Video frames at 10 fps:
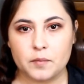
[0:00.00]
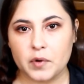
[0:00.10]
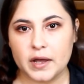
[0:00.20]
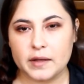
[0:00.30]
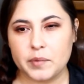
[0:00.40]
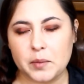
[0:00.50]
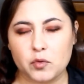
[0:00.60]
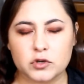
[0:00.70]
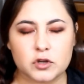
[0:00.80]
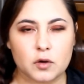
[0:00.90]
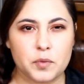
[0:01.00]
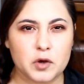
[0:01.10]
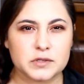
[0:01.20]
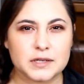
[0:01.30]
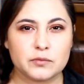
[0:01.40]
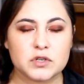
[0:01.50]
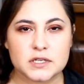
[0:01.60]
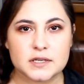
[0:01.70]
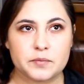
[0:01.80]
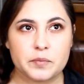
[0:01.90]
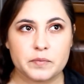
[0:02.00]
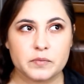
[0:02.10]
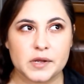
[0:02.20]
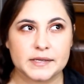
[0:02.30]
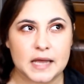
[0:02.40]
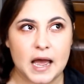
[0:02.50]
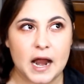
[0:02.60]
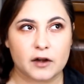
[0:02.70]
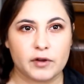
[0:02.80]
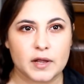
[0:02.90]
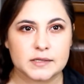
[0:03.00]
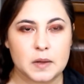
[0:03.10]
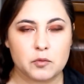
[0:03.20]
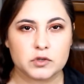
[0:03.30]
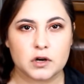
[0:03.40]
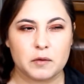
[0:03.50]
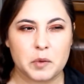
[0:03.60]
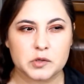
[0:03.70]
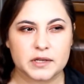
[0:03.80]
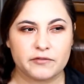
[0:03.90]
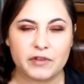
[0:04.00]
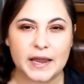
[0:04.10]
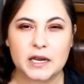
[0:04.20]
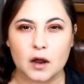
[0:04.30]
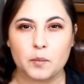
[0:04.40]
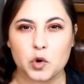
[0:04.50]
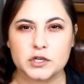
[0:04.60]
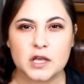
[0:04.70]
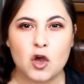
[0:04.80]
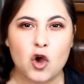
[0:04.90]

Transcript: but people started posting, which is aggravating because people started posting fake numbers